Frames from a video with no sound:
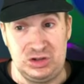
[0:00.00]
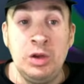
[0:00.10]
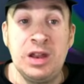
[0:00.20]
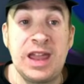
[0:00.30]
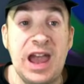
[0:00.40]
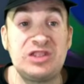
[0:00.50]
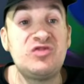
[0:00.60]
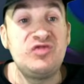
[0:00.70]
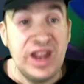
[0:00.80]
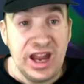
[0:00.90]
You can cast
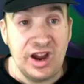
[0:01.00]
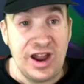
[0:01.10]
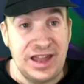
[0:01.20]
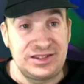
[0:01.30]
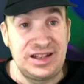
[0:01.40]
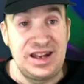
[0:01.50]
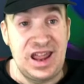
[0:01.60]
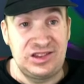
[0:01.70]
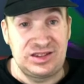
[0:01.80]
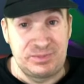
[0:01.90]
Fear as an
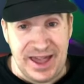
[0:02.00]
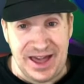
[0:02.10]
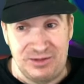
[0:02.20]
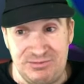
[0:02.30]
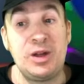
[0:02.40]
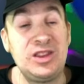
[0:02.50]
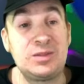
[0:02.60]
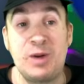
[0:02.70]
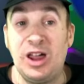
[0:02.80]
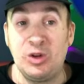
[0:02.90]
innate spell, but the
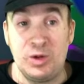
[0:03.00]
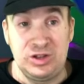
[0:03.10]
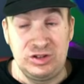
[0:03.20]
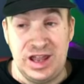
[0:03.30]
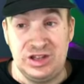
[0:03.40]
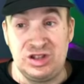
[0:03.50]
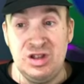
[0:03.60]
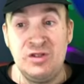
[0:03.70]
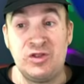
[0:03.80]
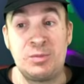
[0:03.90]
spell originates
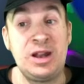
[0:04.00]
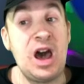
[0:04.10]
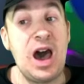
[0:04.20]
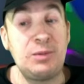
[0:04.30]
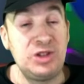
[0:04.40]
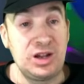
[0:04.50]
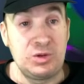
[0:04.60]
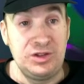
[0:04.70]
from an object